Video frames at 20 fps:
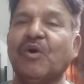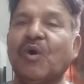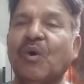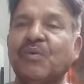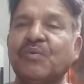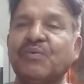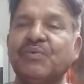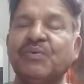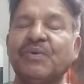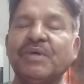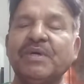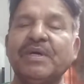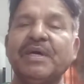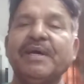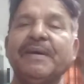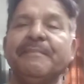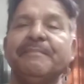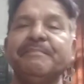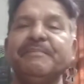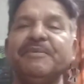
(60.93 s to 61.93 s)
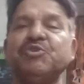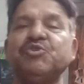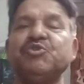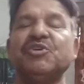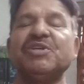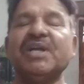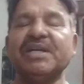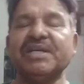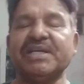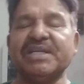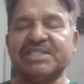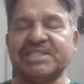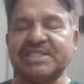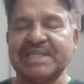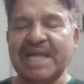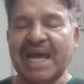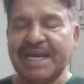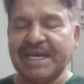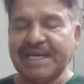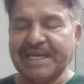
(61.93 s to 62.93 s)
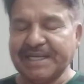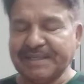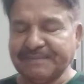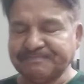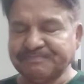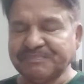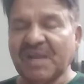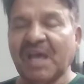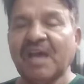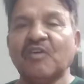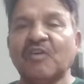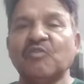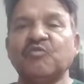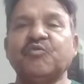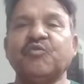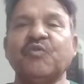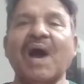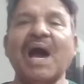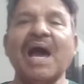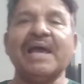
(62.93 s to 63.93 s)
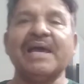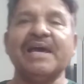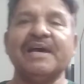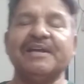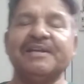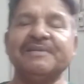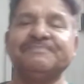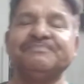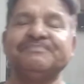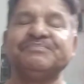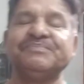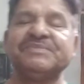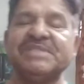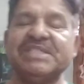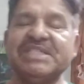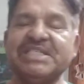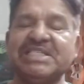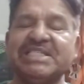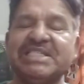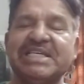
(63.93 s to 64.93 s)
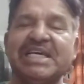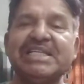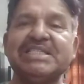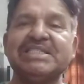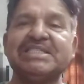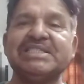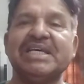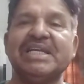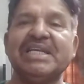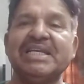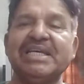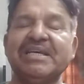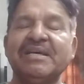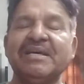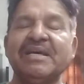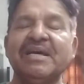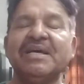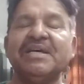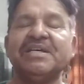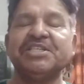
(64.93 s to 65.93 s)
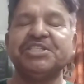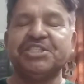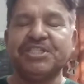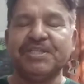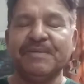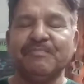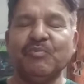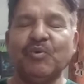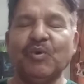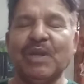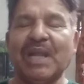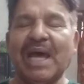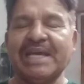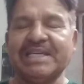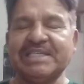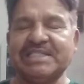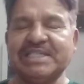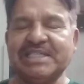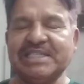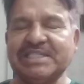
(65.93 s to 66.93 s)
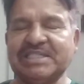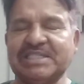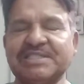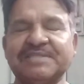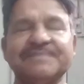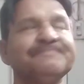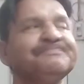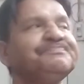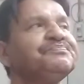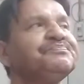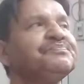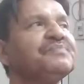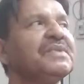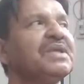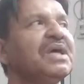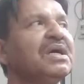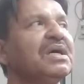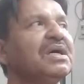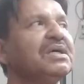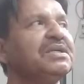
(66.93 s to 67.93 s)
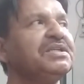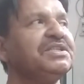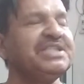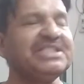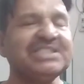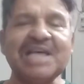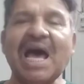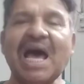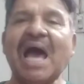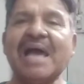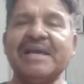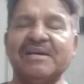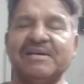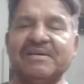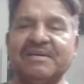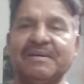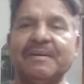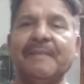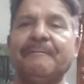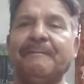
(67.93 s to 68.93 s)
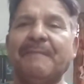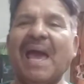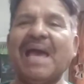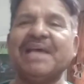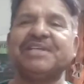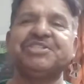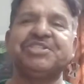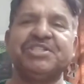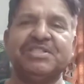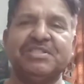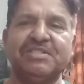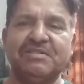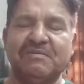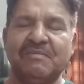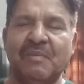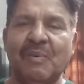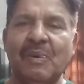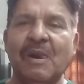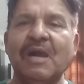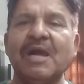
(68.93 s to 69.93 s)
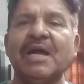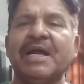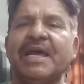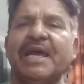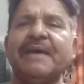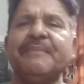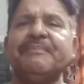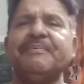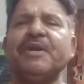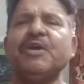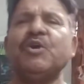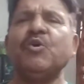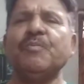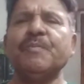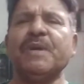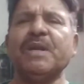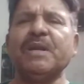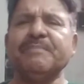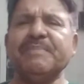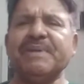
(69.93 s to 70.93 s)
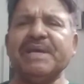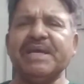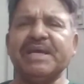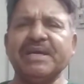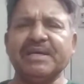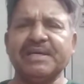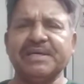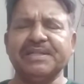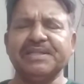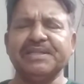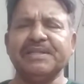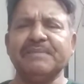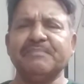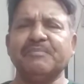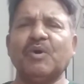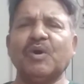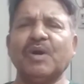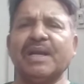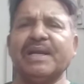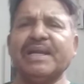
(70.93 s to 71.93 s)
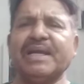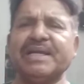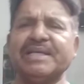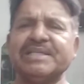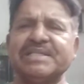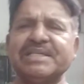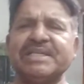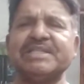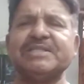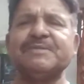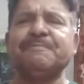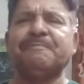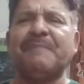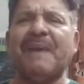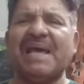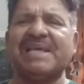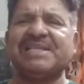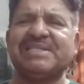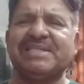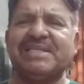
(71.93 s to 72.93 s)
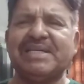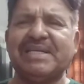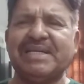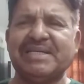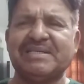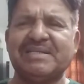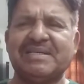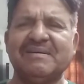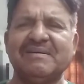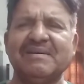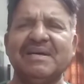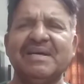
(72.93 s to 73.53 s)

of mutual understanding. Fire essentially symbolizes desire, passion. Every human being in the modern age is passionate.